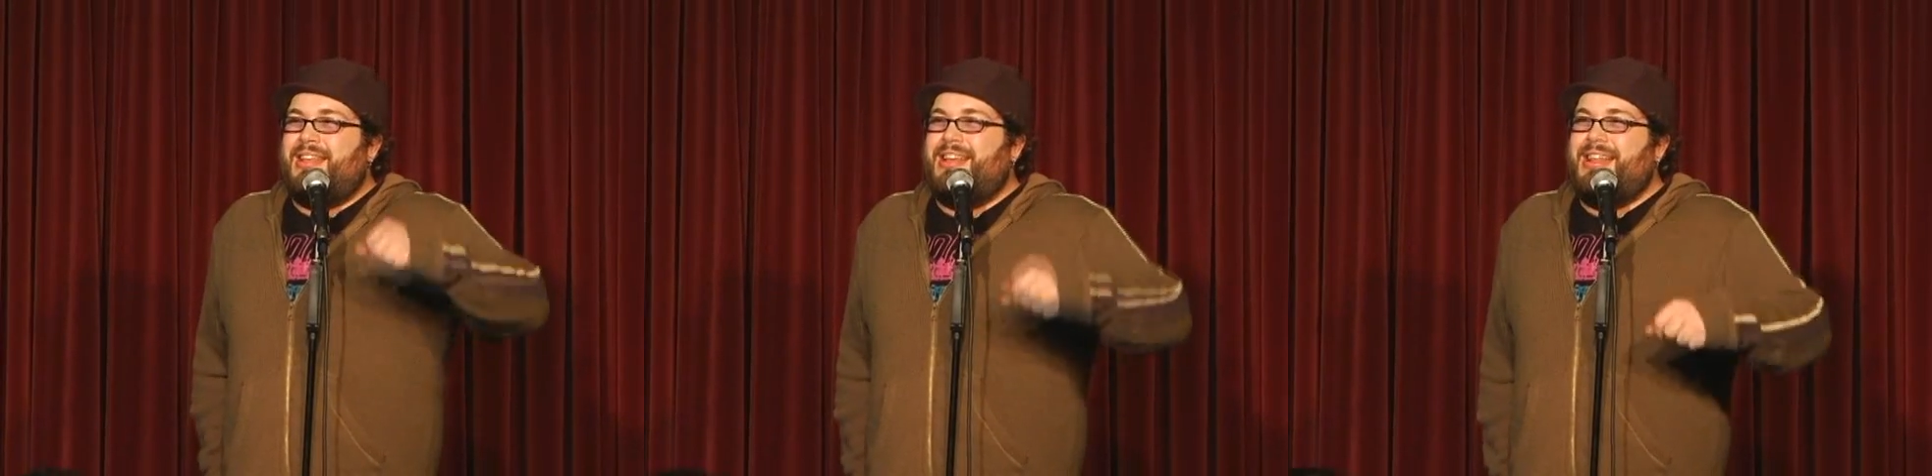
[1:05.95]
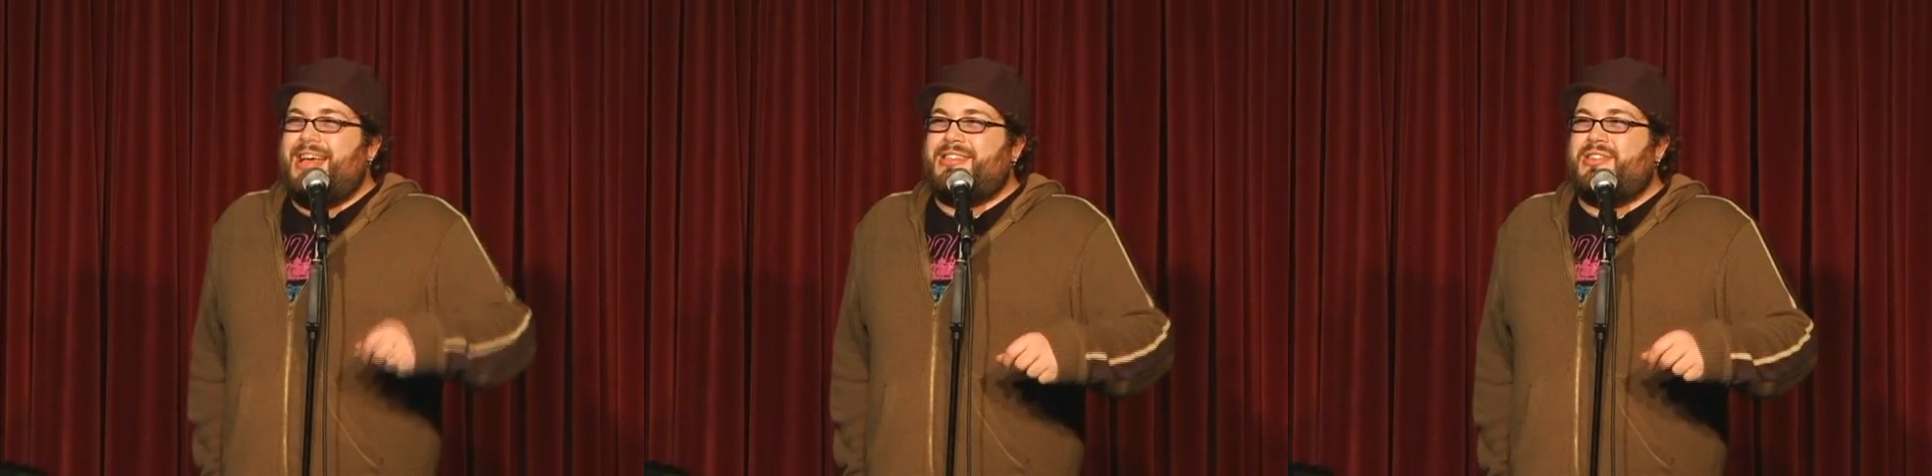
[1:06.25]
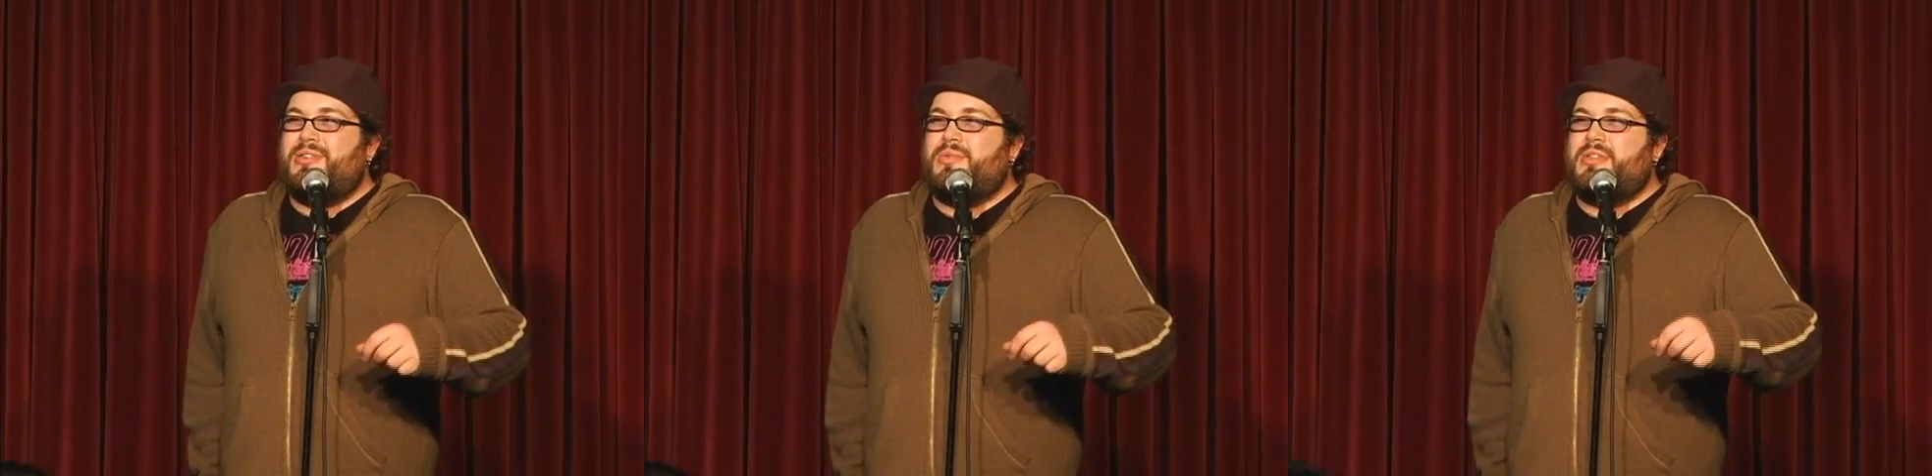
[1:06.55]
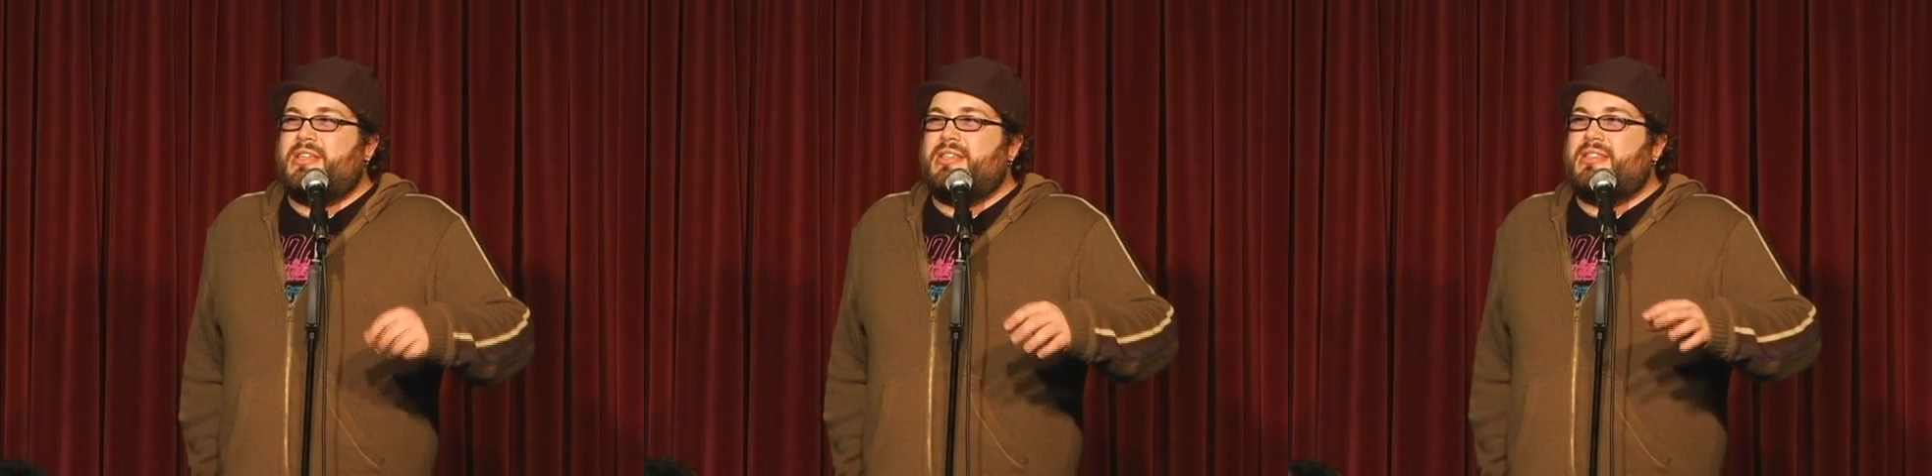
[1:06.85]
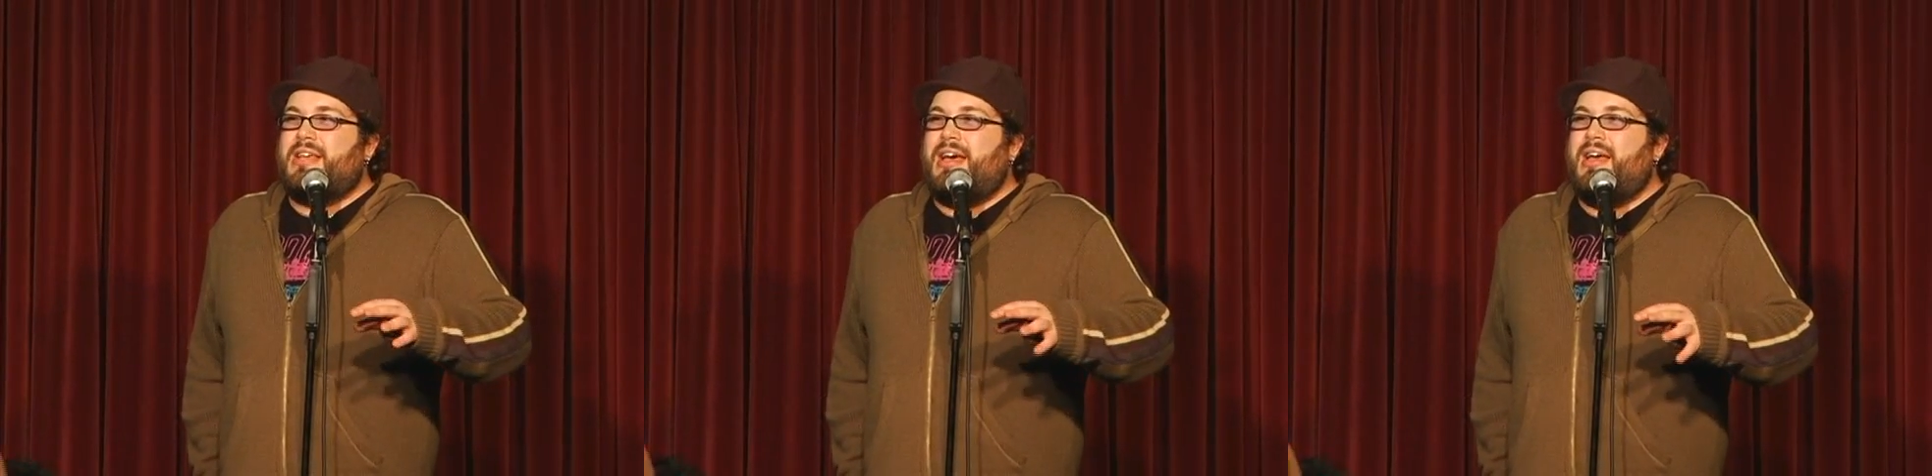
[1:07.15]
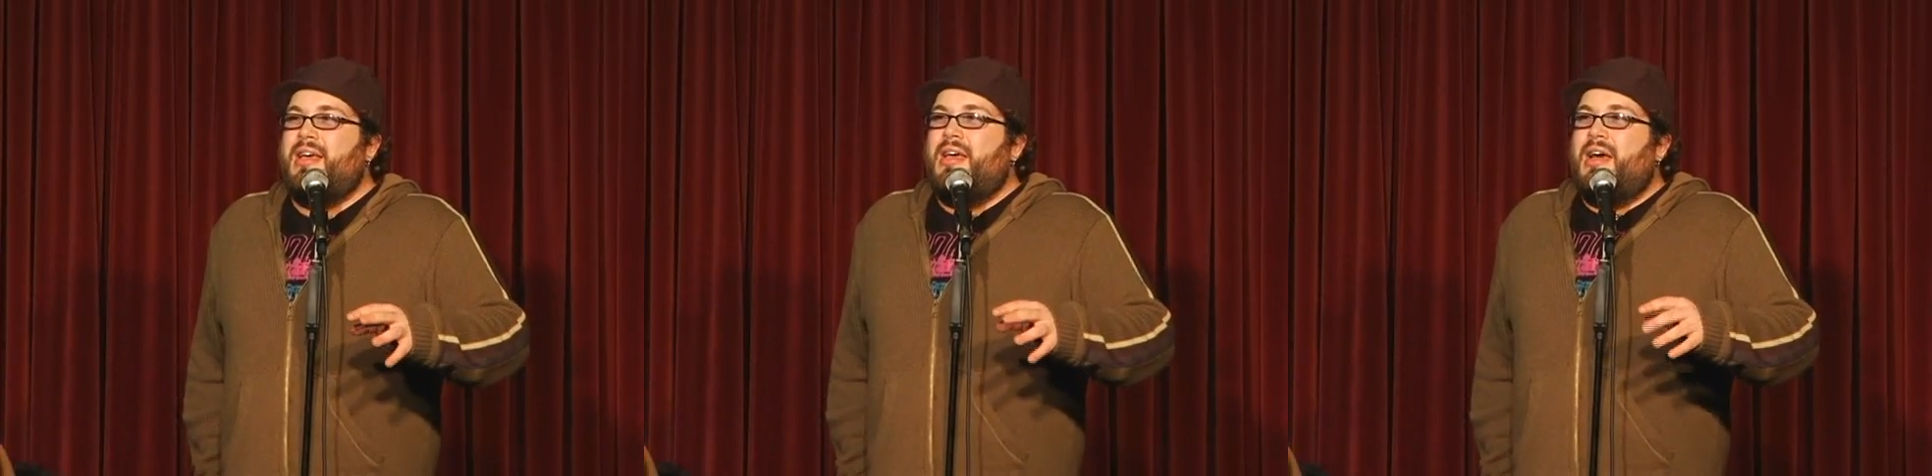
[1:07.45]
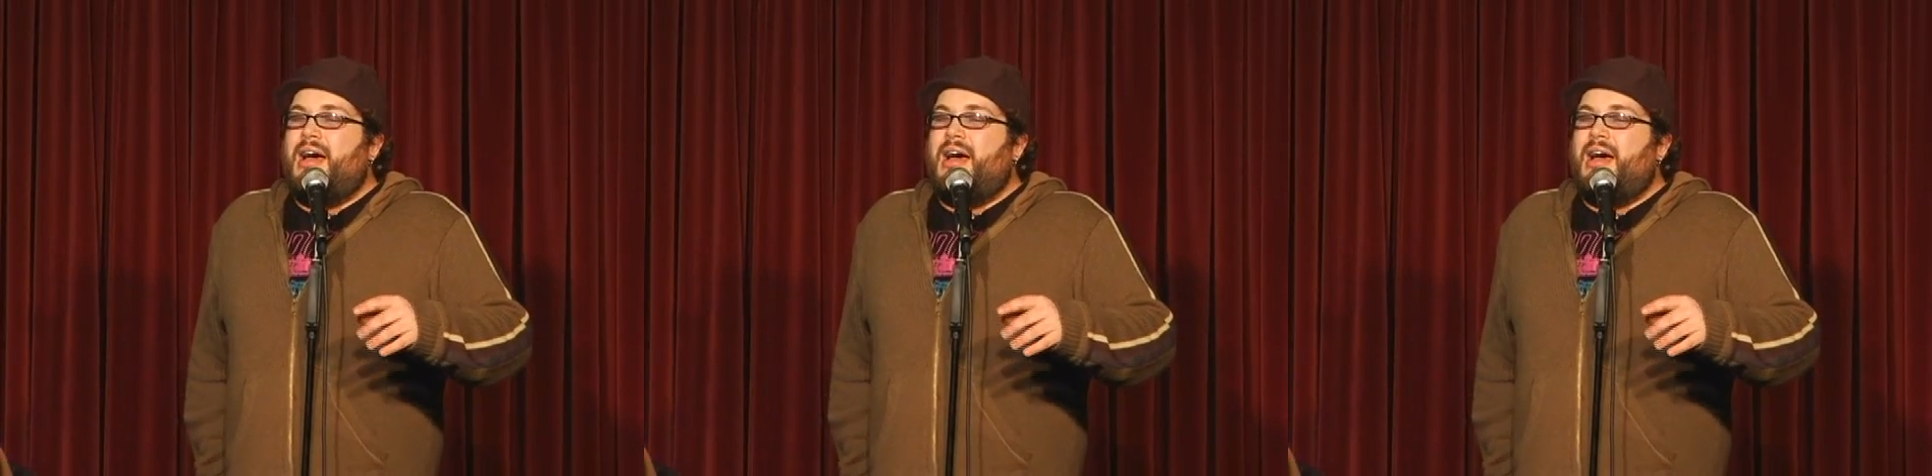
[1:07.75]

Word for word: the last joke was because uh,